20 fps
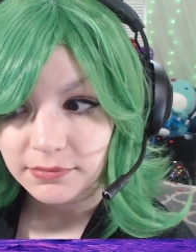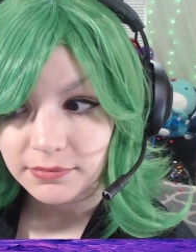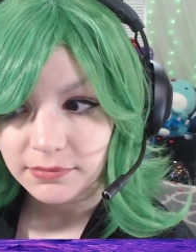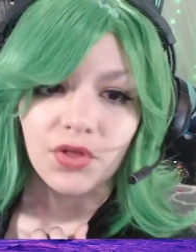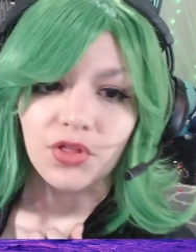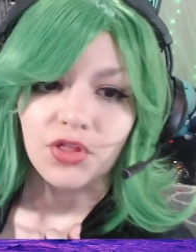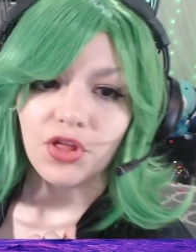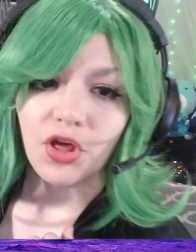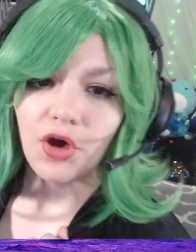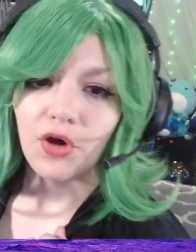
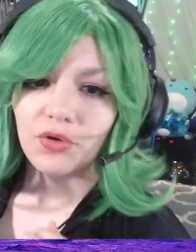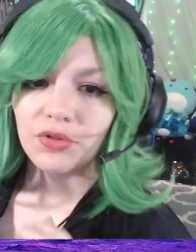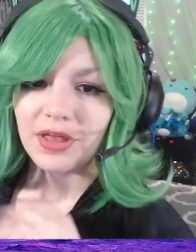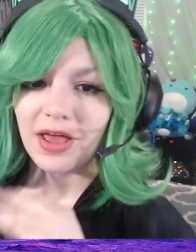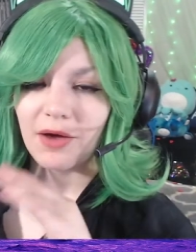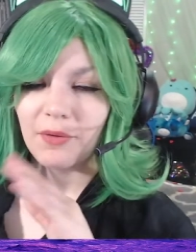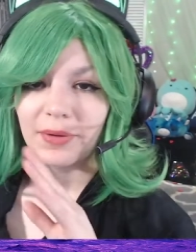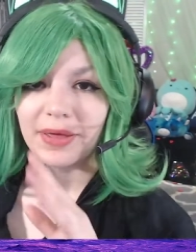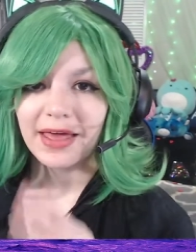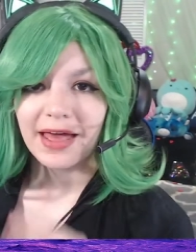So
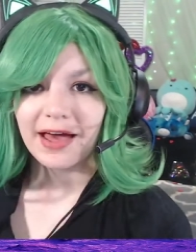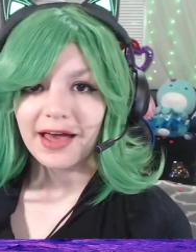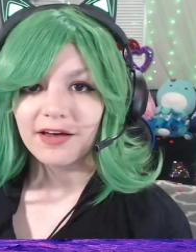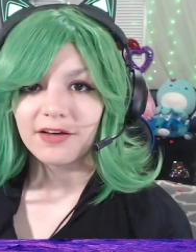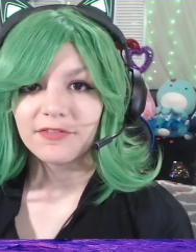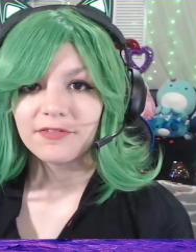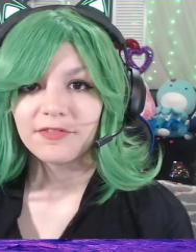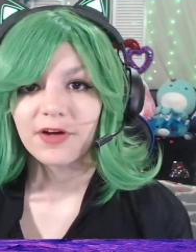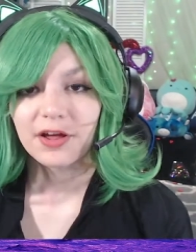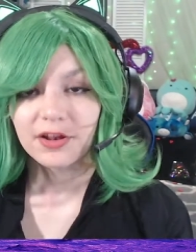now we
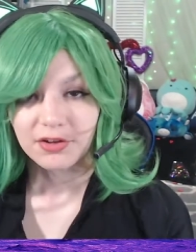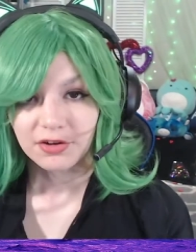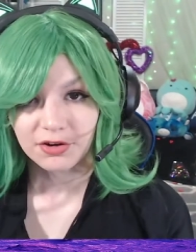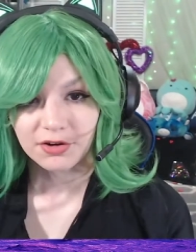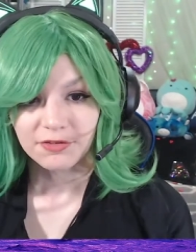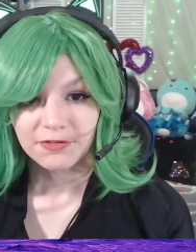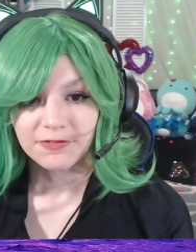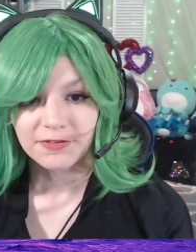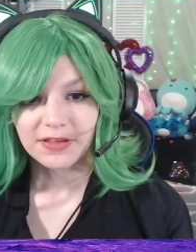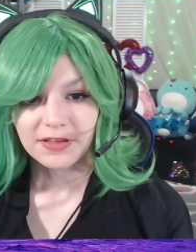have
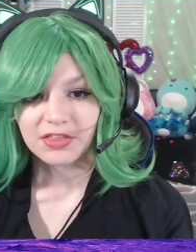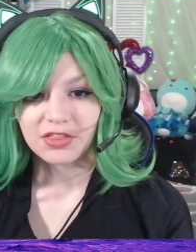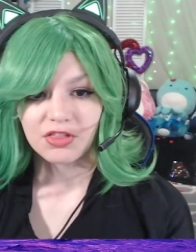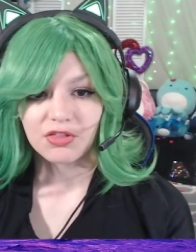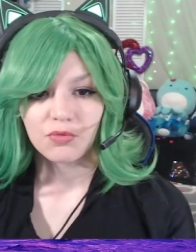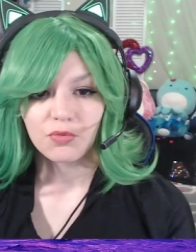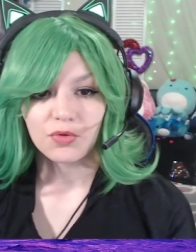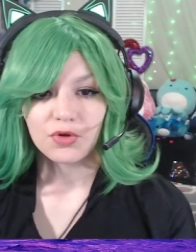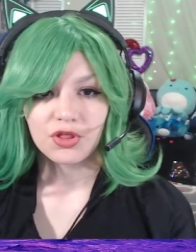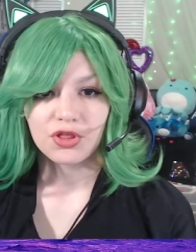under
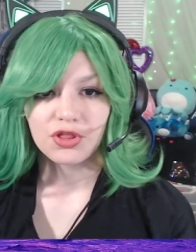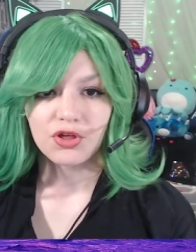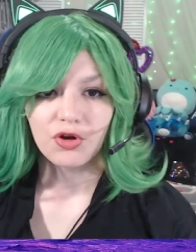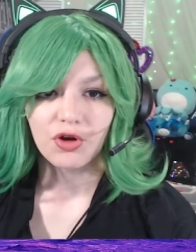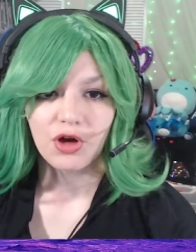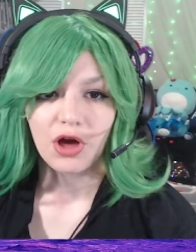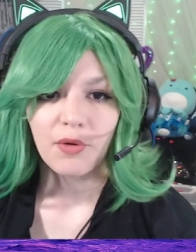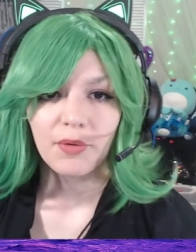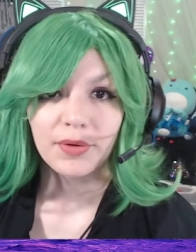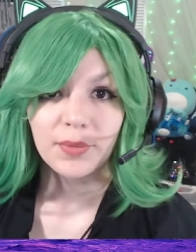feats. We're still
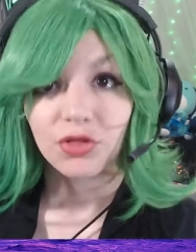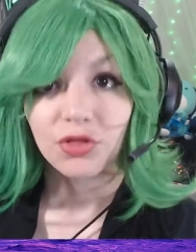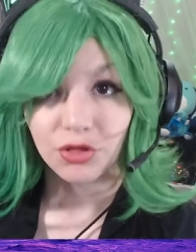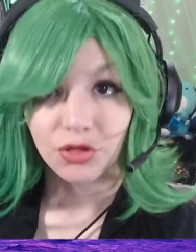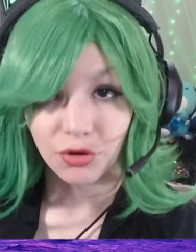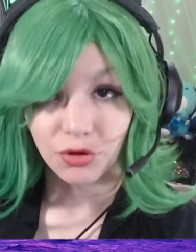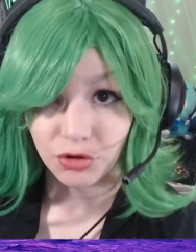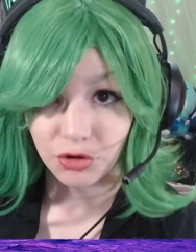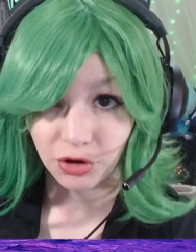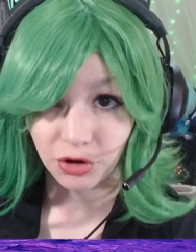going.
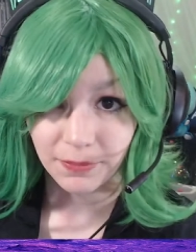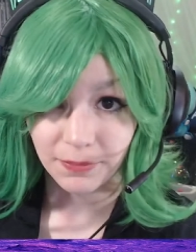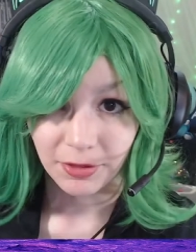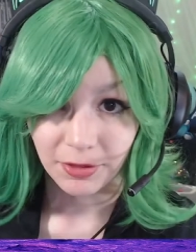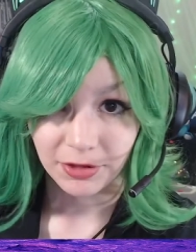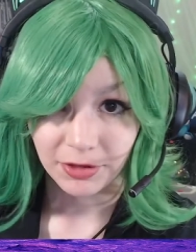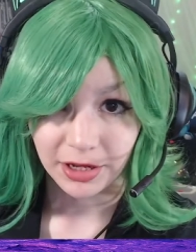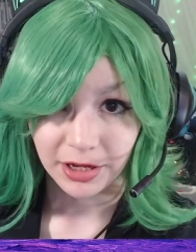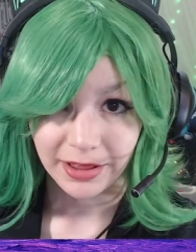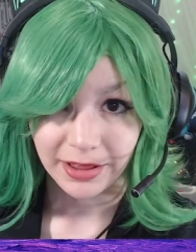So
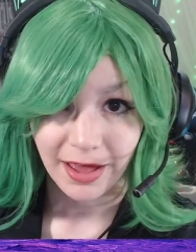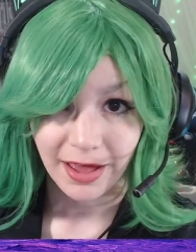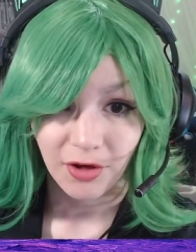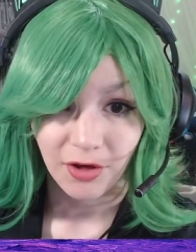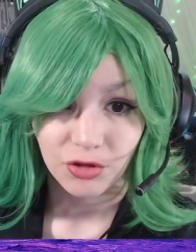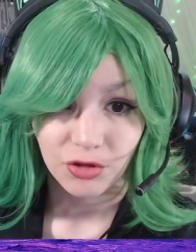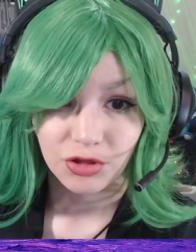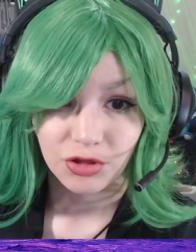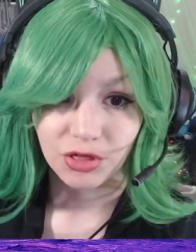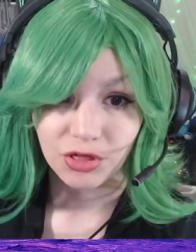durability now.
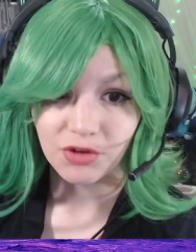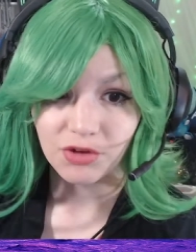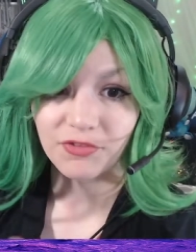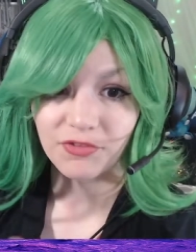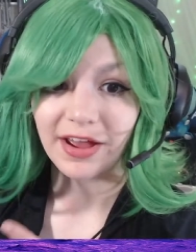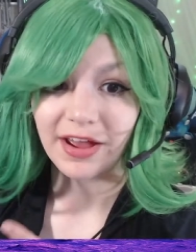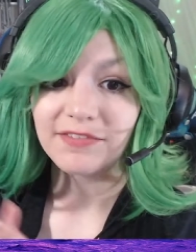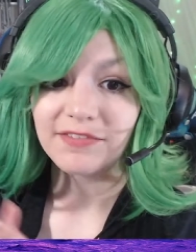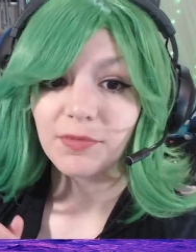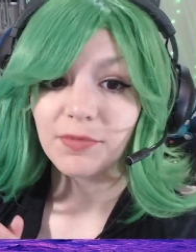She
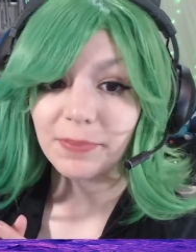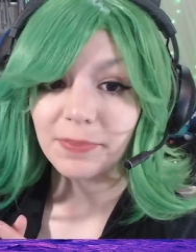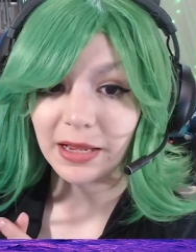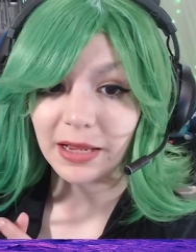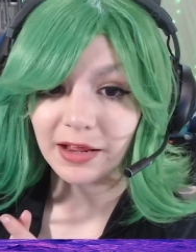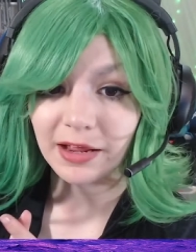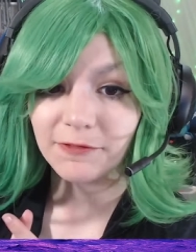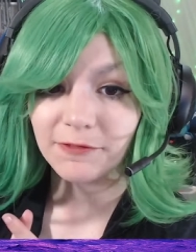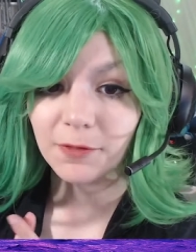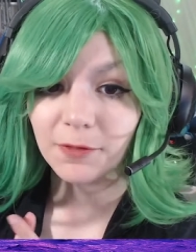survived a
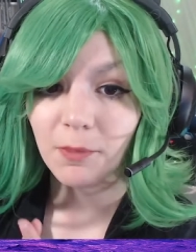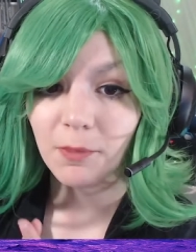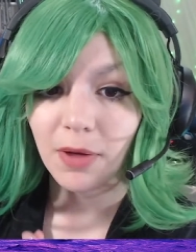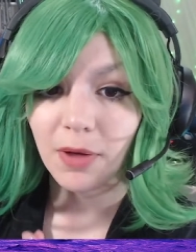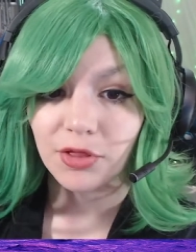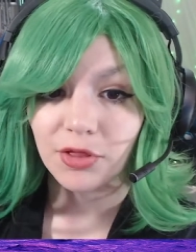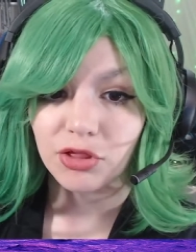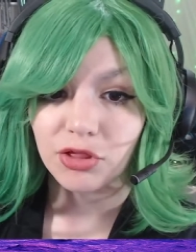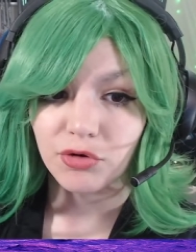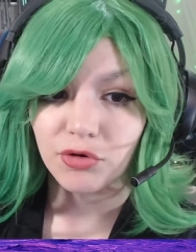beating from the
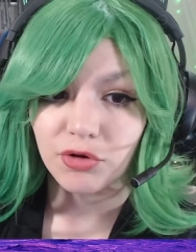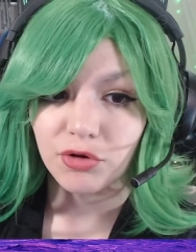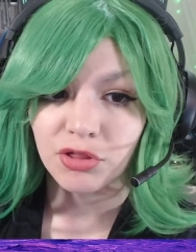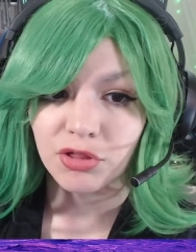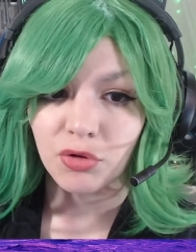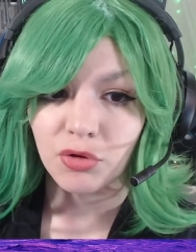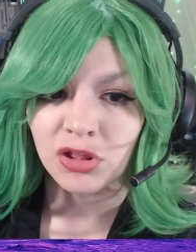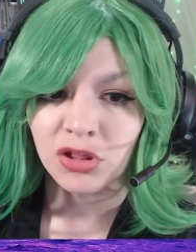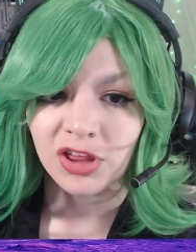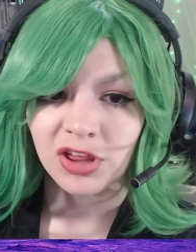Monster
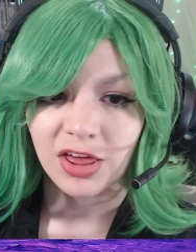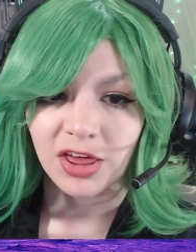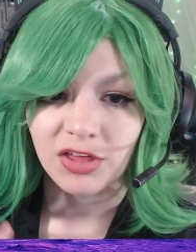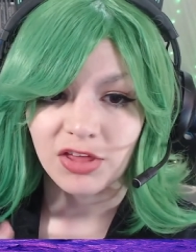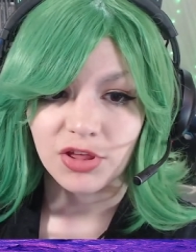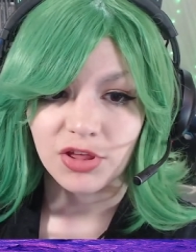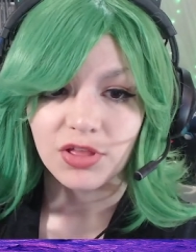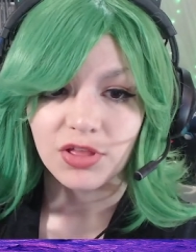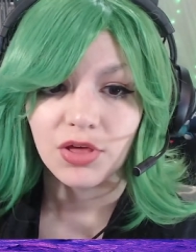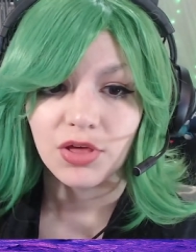
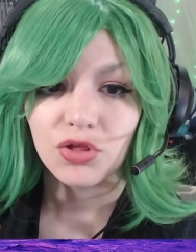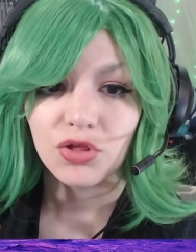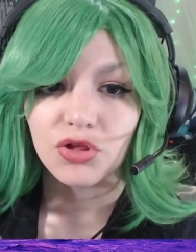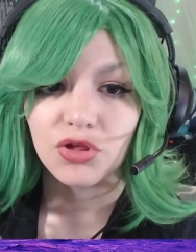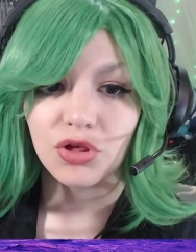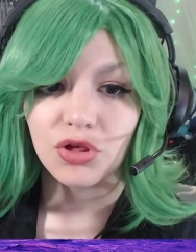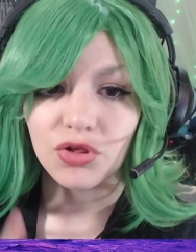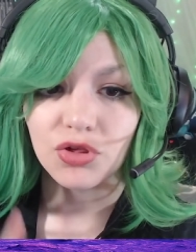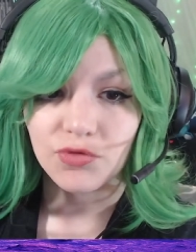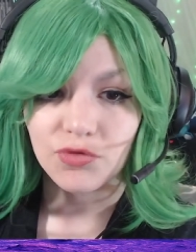Association.
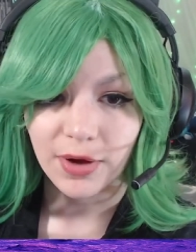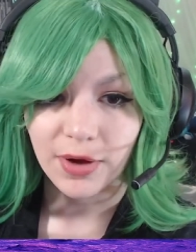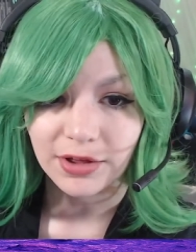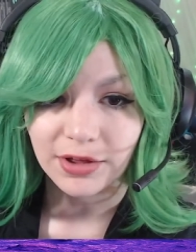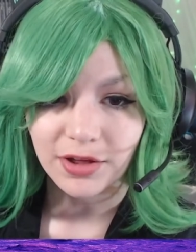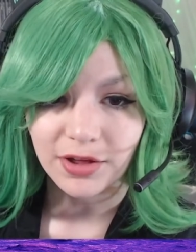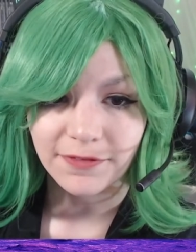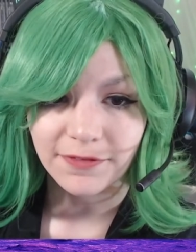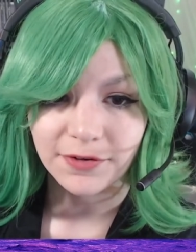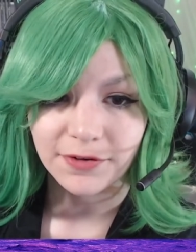She
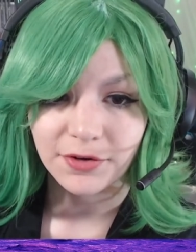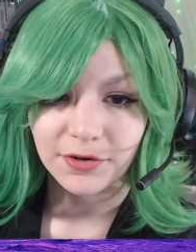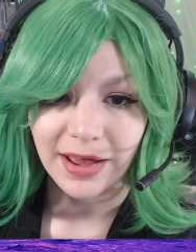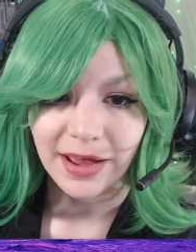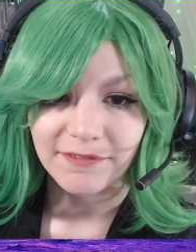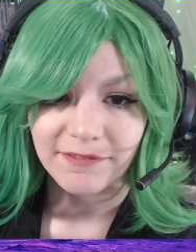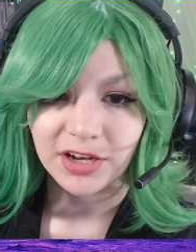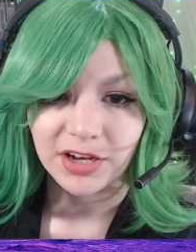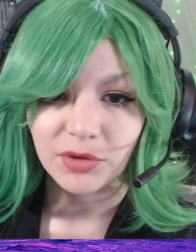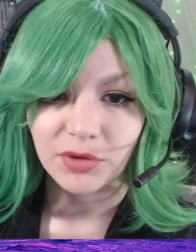shrugged off a
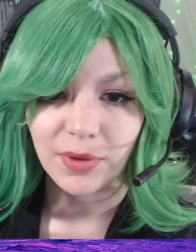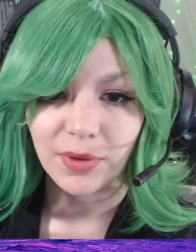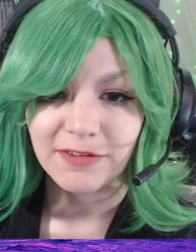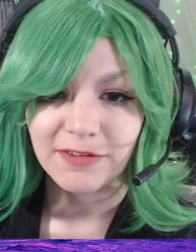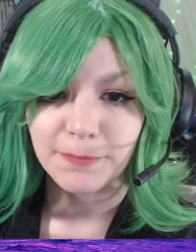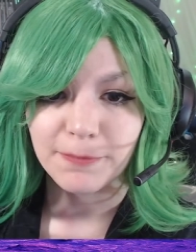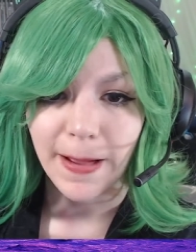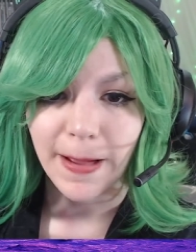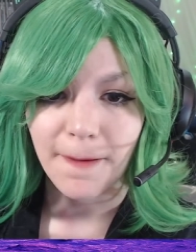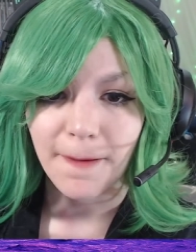gravity
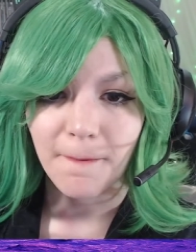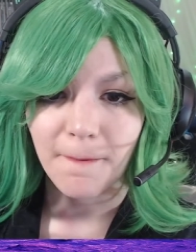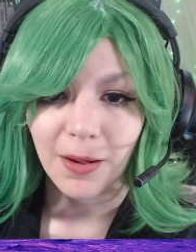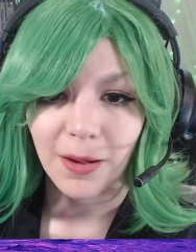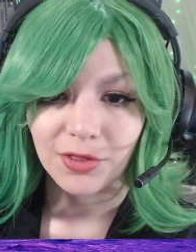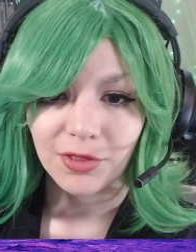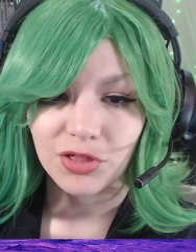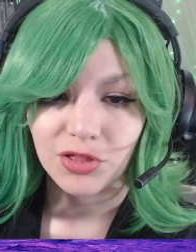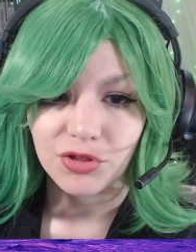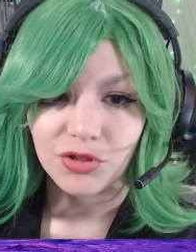wave by a
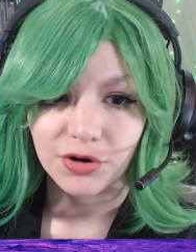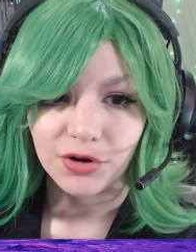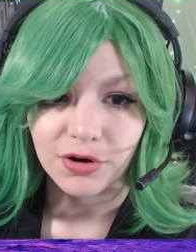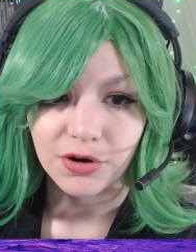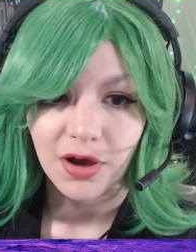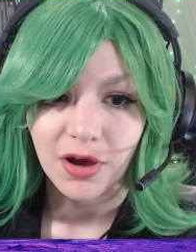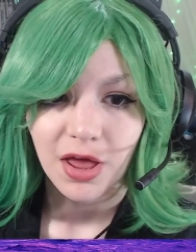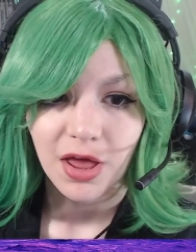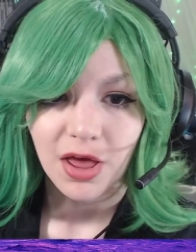monster